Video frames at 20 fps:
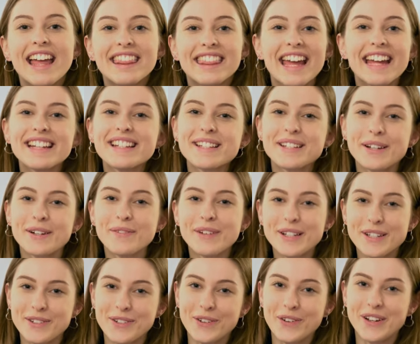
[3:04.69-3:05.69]
Thanks so
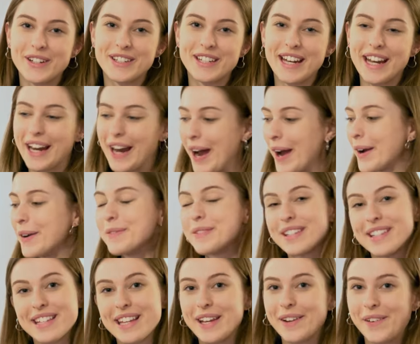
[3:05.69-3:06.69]
much for watching. I hope to
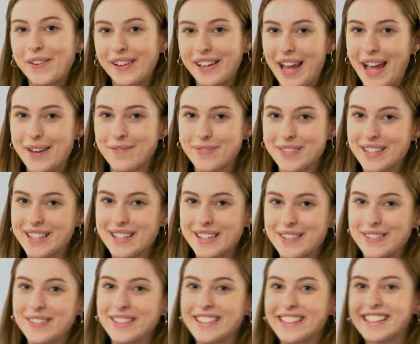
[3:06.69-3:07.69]
see you on campus
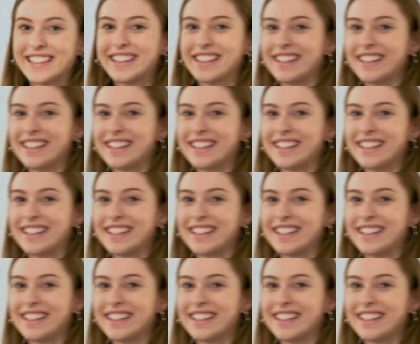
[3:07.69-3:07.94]
soon.